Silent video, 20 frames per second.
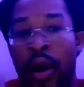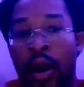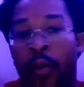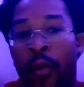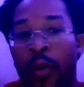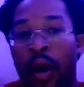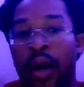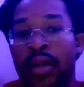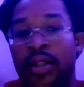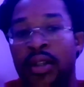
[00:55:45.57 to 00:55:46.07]

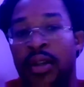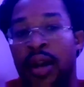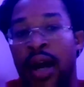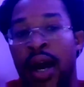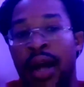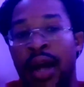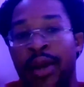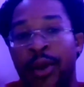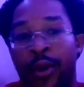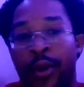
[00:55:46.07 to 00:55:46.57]
wiser,
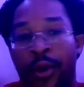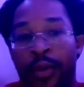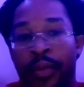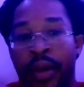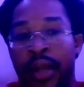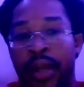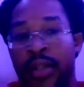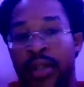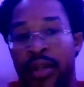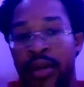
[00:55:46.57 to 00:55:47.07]
and or
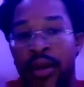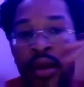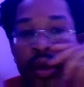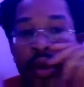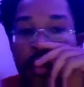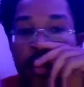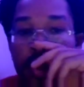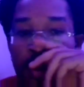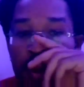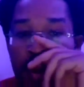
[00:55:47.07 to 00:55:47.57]
better
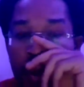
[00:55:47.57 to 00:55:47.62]
than